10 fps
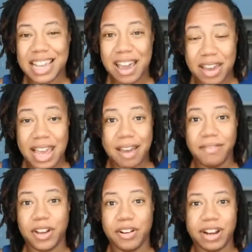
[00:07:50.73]
and
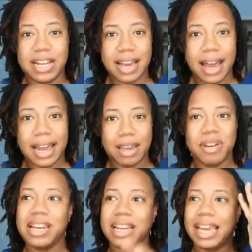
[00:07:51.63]
having a great time.
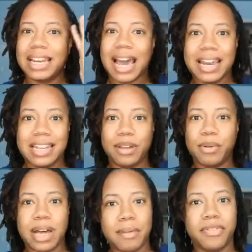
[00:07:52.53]
And like an idea will
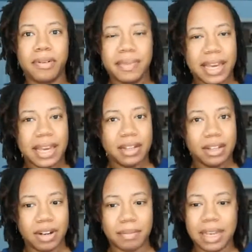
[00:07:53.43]
come from that. You
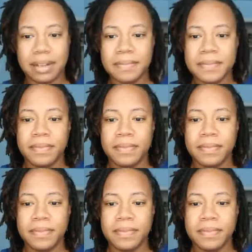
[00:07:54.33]
know what I mean?